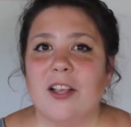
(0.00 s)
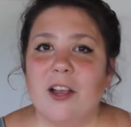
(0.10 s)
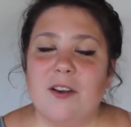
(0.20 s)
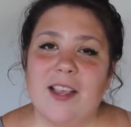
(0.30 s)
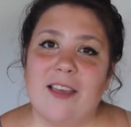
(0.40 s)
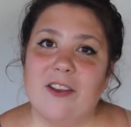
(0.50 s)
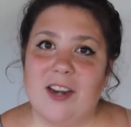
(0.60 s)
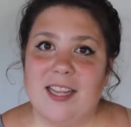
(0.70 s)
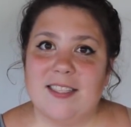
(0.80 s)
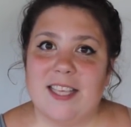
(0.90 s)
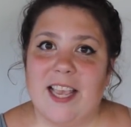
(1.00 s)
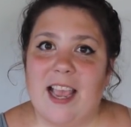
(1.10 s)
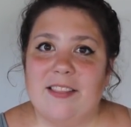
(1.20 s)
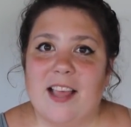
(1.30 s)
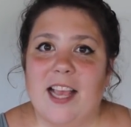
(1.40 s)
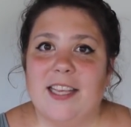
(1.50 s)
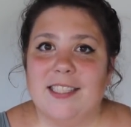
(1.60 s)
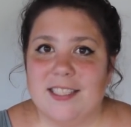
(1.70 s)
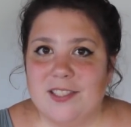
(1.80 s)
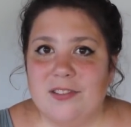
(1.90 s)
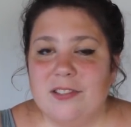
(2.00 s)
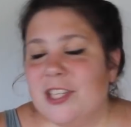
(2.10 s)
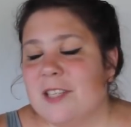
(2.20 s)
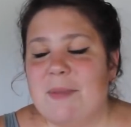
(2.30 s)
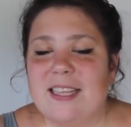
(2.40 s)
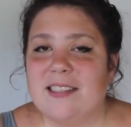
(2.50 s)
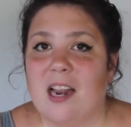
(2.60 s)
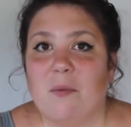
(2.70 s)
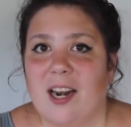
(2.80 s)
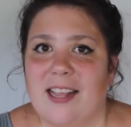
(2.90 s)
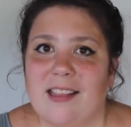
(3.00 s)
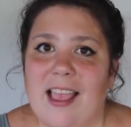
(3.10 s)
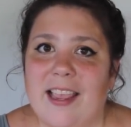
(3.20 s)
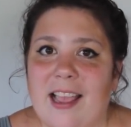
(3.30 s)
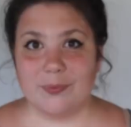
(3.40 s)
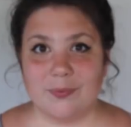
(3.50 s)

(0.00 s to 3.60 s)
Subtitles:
go together nicely, and that is just based on what I like.